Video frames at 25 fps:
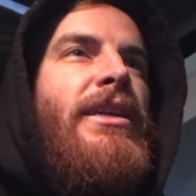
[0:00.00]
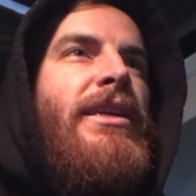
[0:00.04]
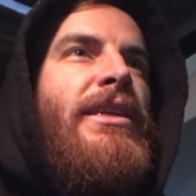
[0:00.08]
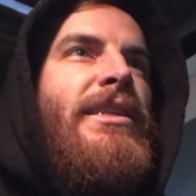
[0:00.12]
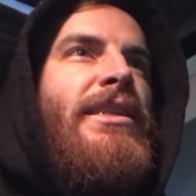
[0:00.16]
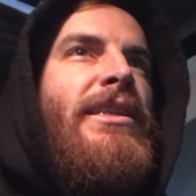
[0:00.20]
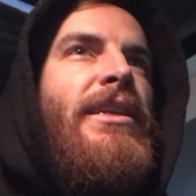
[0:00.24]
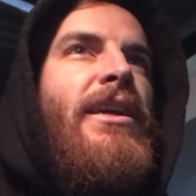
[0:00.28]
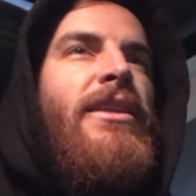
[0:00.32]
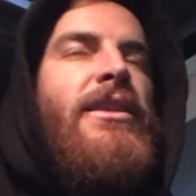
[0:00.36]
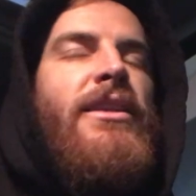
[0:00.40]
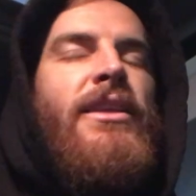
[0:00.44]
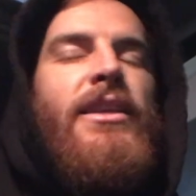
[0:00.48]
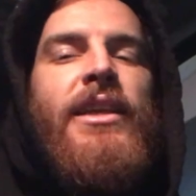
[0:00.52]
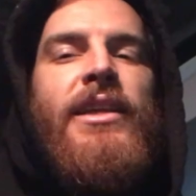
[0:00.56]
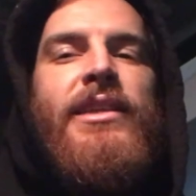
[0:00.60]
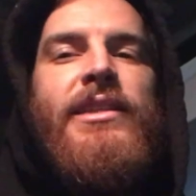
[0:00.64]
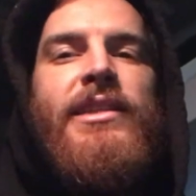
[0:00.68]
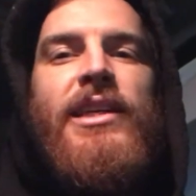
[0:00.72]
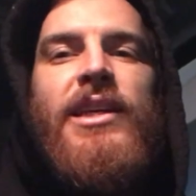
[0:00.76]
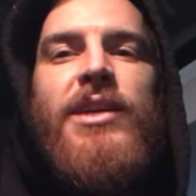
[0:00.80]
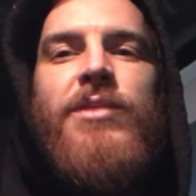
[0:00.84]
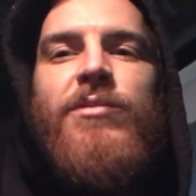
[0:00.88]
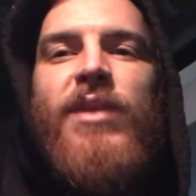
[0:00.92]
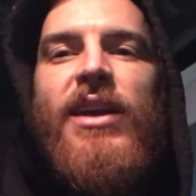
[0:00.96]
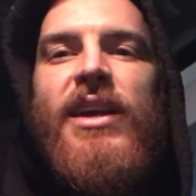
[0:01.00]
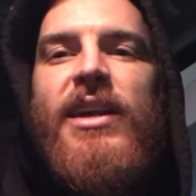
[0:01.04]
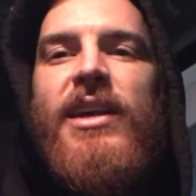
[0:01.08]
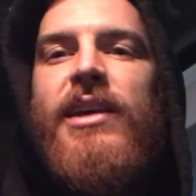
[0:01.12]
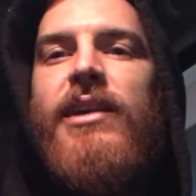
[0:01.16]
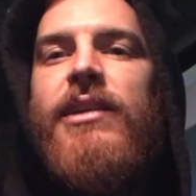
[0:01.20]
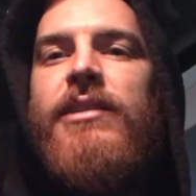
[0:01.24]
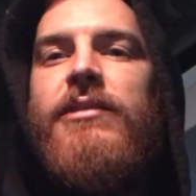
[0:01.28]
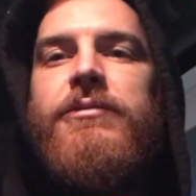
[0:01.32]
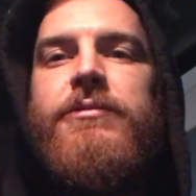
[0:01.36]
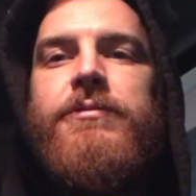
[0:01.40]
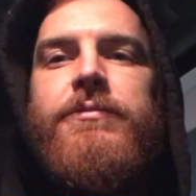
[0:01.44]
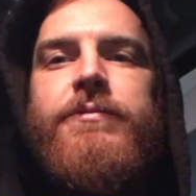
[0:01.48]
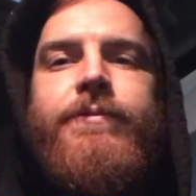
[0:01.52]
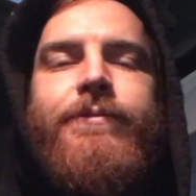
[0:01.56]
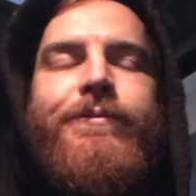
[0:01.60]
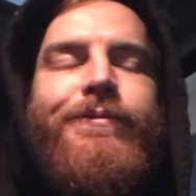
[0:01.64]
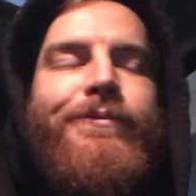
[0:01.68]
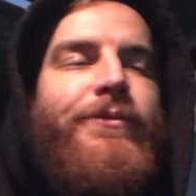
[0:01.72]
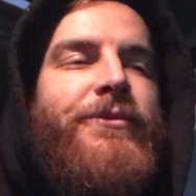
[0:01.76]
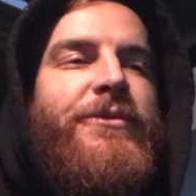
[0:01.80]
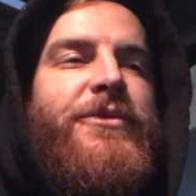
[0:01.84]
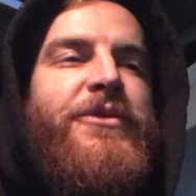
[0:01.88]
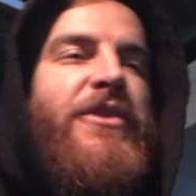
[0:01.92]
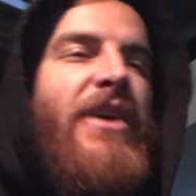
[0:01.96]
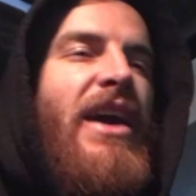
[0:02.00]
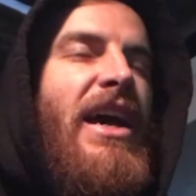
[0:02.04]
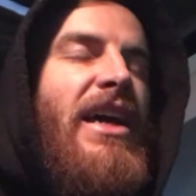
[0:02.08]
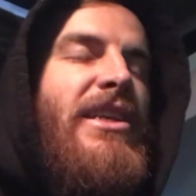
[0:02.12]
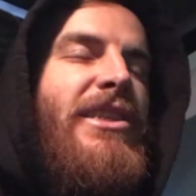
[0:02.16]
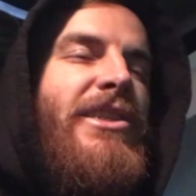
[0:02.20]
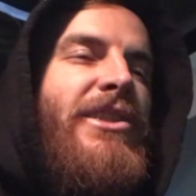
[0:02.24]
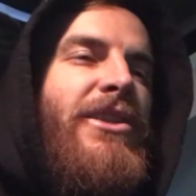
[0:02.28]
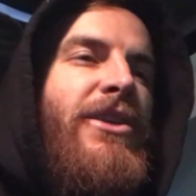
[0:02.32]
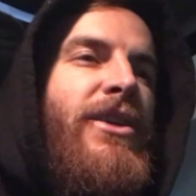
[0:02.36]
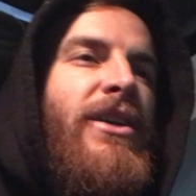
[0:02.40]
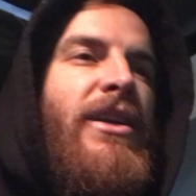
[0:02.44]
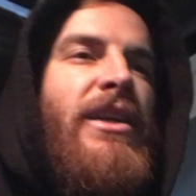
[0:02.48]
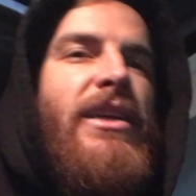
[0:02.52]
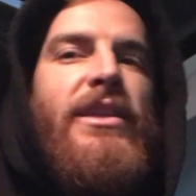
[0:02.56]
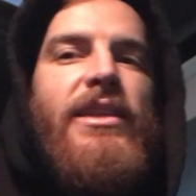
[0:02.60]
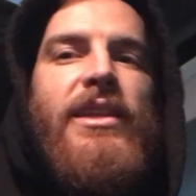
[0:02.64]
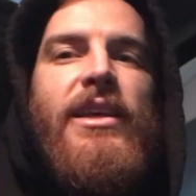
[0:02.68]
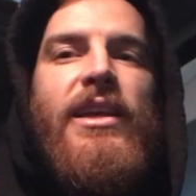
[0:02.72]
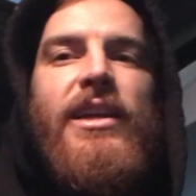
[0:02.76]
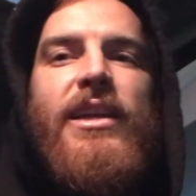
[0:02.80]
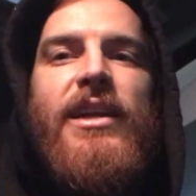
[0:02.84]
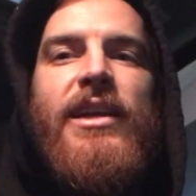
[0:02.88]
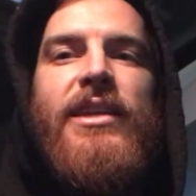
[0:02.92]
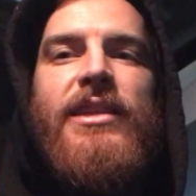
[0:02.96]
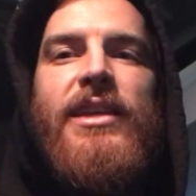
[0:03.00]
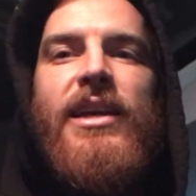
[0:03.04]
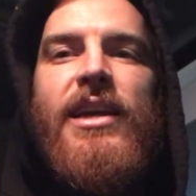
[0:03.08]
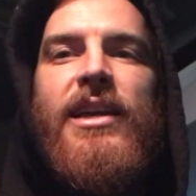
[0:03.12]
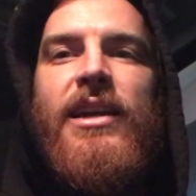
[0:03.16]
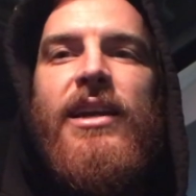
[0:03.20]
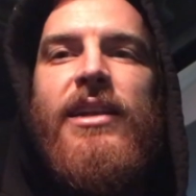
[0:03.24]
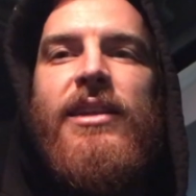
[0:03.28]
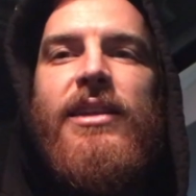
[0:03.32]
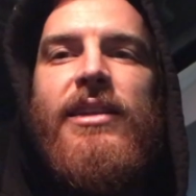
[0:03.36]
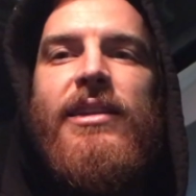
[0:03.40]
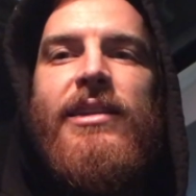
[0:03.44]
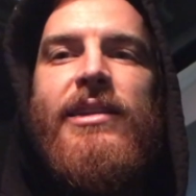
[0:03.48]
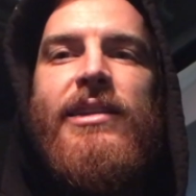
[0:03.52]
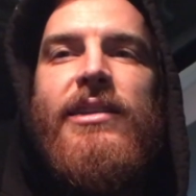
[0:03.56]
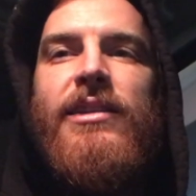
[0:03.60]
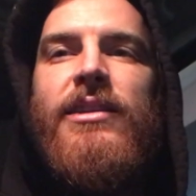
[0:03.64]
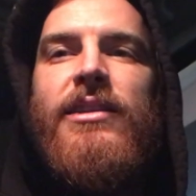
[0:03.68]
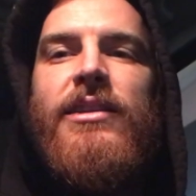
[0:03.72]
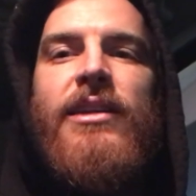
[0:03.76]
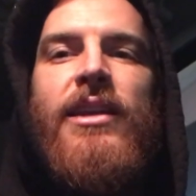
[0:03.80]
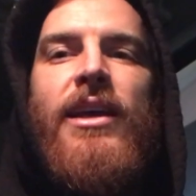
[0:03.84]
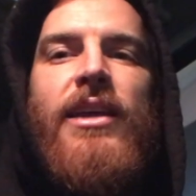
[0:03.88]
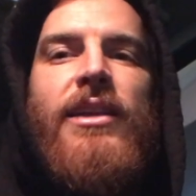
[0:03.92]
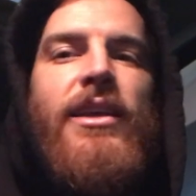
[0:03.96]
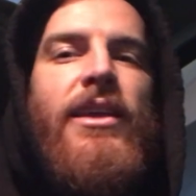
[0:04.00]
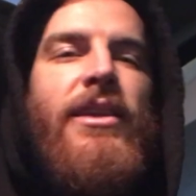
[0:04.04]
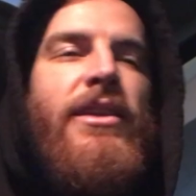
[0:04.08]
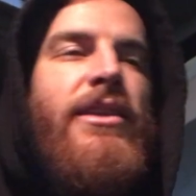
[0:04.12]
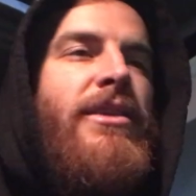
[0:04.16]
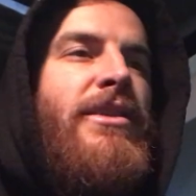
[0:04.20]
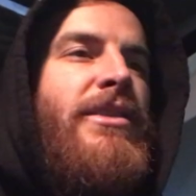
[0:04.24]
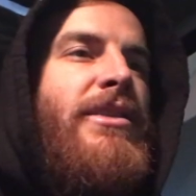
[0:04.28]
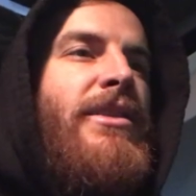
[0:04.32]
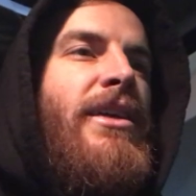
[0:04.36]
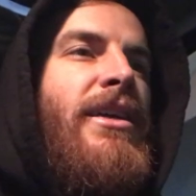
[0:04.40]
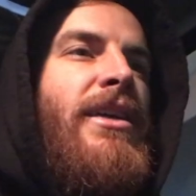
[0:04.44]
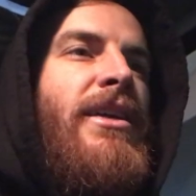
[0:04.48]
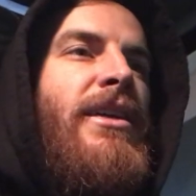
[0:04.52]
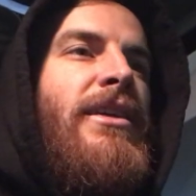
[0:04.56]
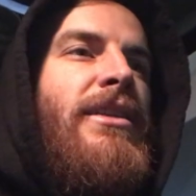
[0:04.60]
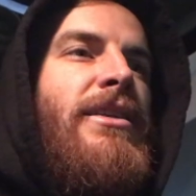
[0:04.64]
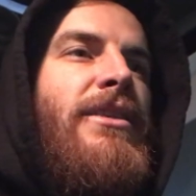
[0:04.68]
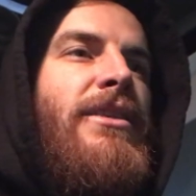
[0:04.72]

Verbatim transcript: It's nothing that's gonna make it fast or anything like that. Not that not that this thing